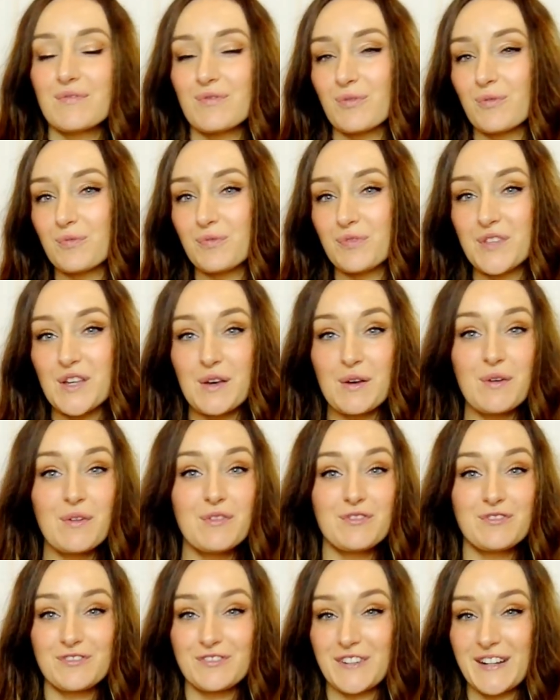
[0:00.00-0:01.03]

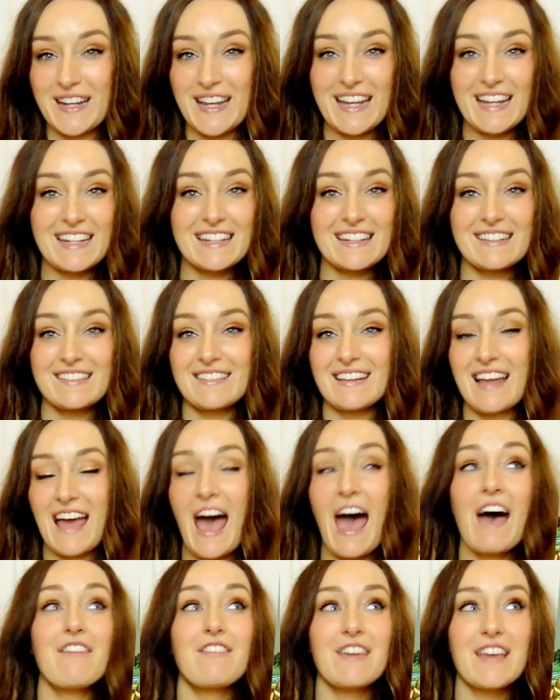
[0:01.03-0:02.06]
the freaking
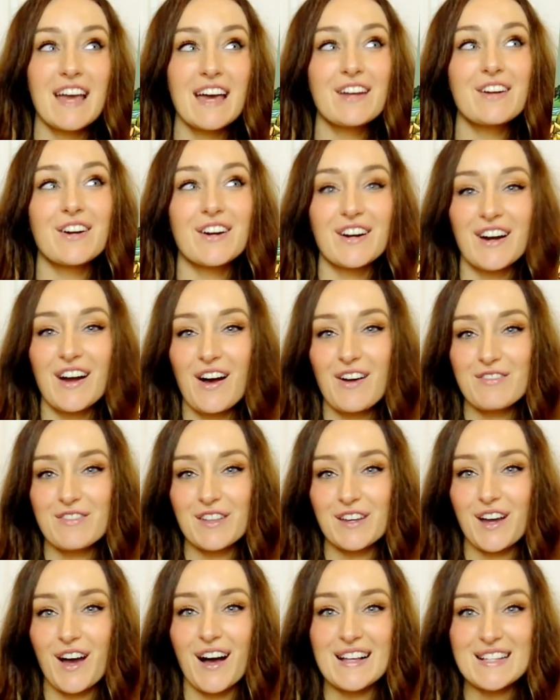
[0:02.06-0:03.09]
heavy hitter of the
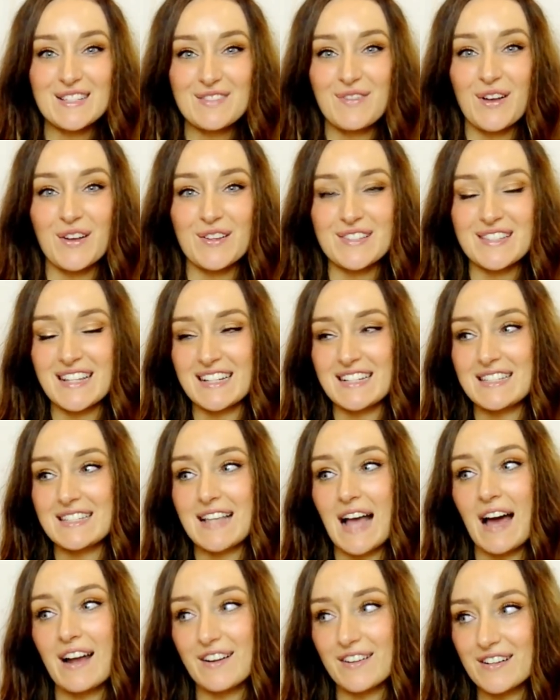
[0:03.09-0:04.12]
cosmos. Like
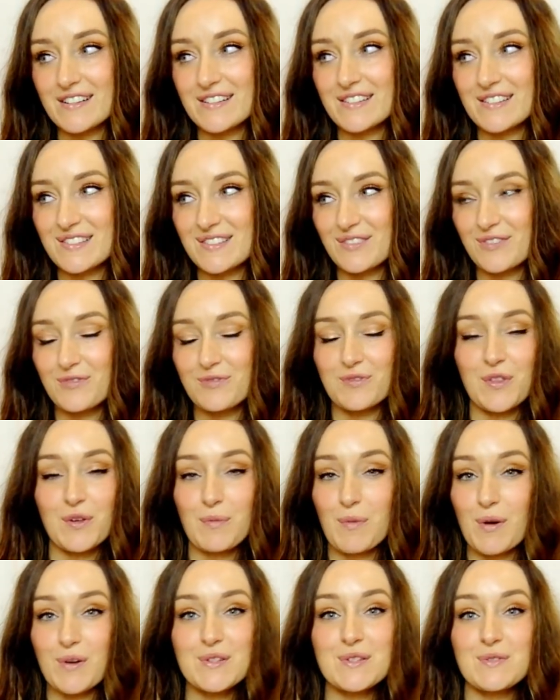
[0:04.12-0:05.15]
Saturn is
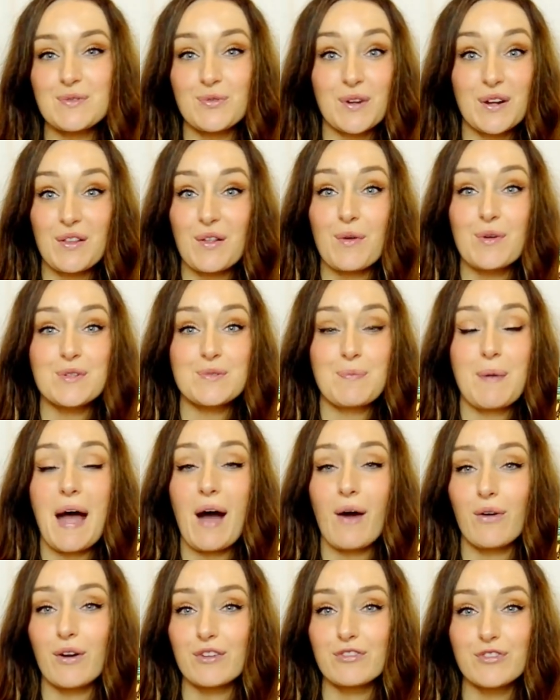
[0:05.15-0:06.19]
one of the most
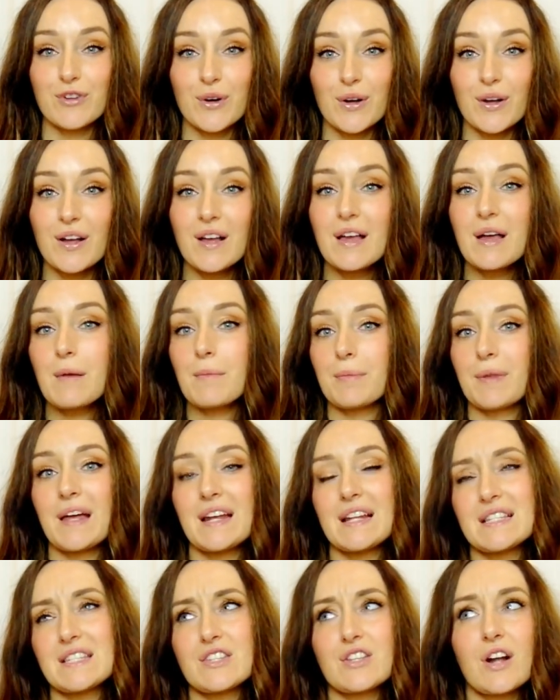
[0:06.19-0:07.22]
powerful
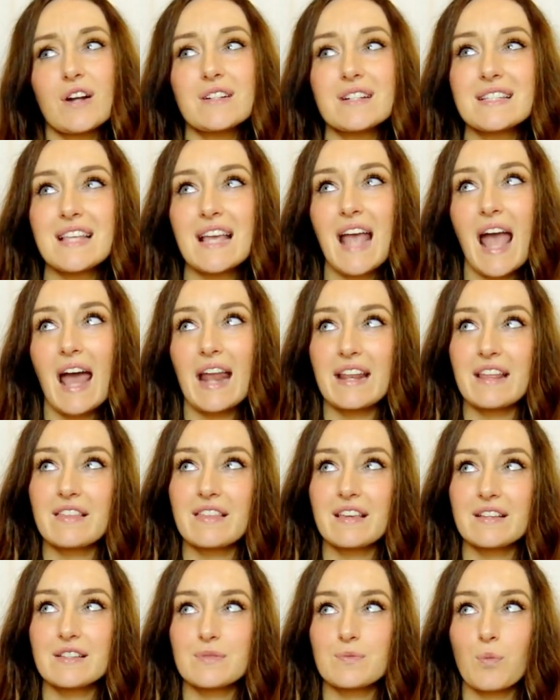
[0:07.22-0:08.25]
planets. It's hard to say
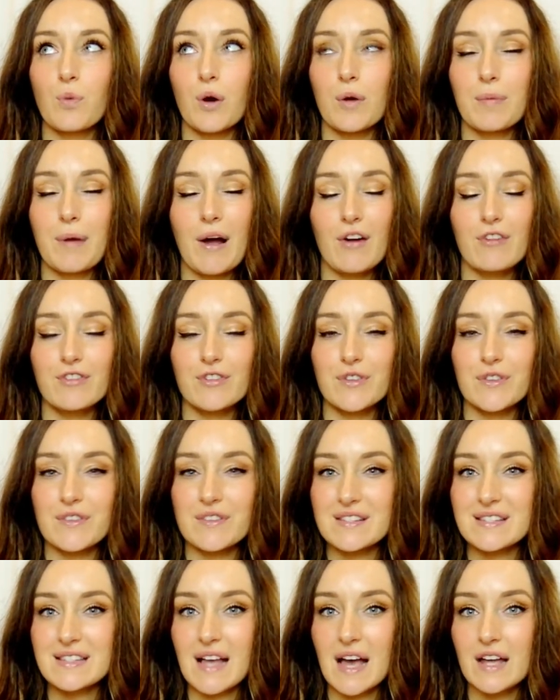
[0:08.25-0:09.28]
anything is more powerful than the
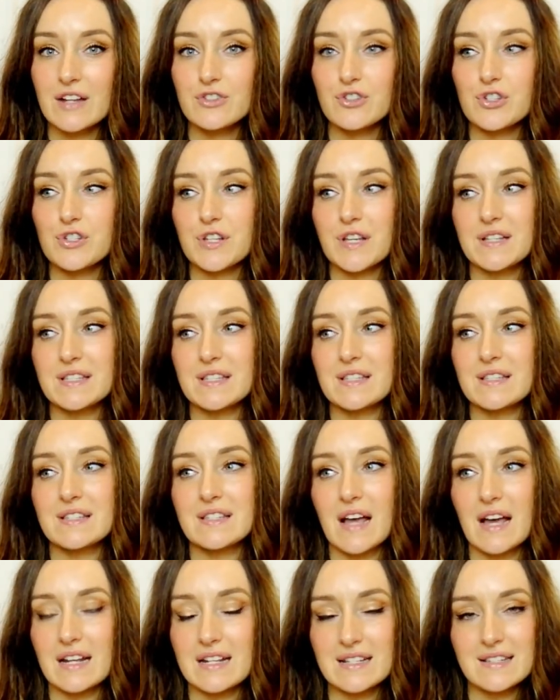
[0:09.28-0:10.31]
sun, just because the
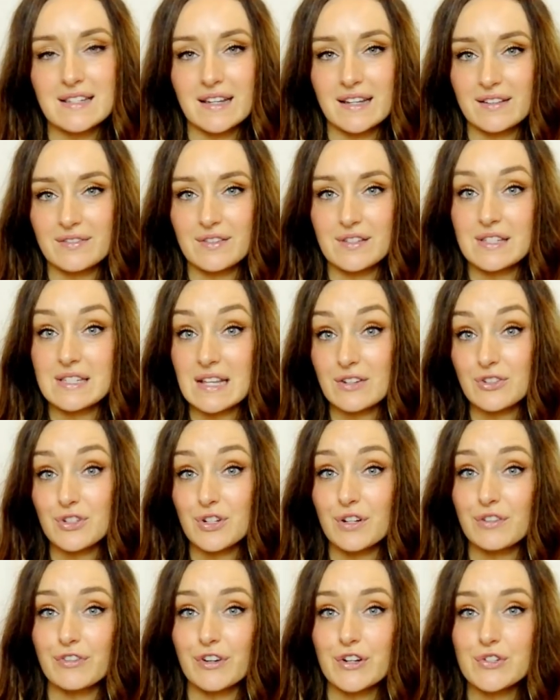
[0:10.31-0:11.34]
sun is like the
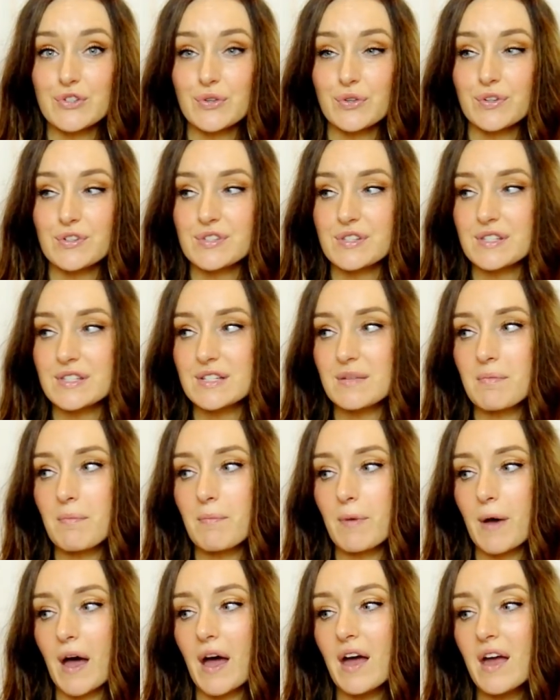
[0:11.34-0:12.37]
center of our solar system.
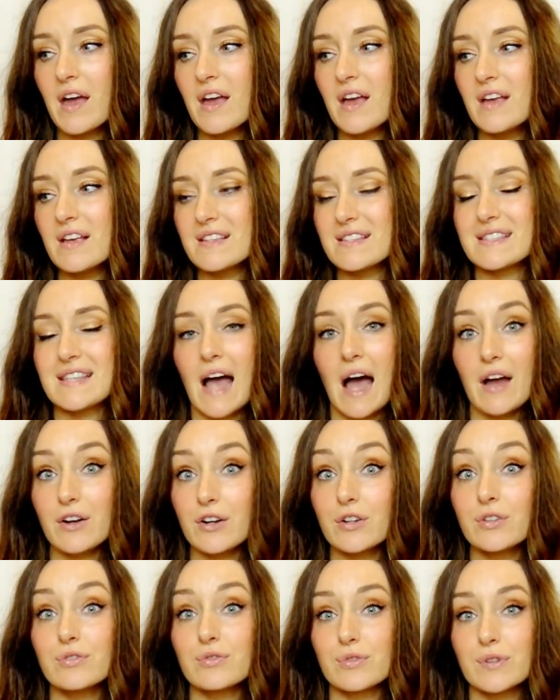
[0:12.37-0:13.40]
But
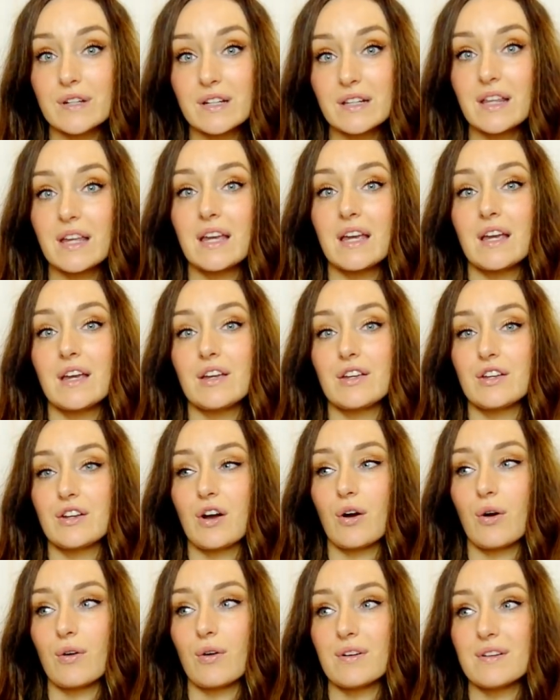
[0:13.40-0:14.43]
Saturn really,
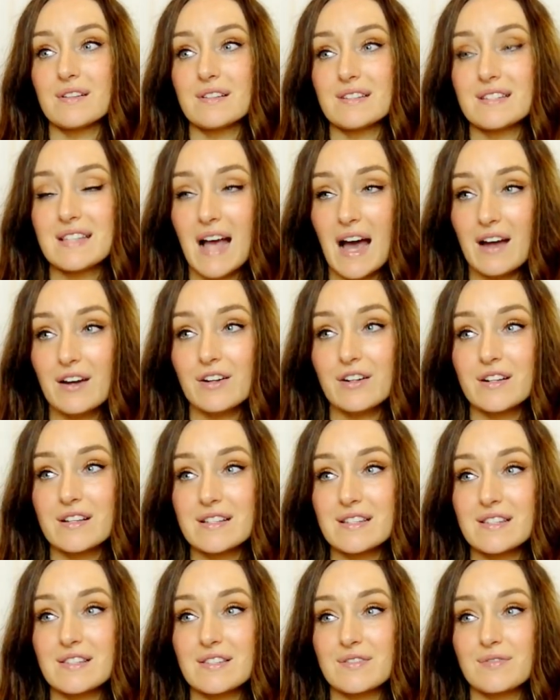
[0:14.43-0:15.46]
Saturn
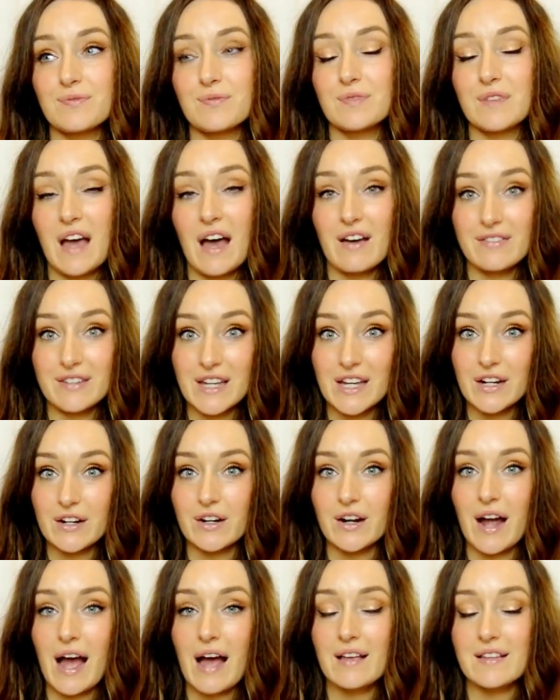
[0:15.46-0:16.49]
is the heavy hitter.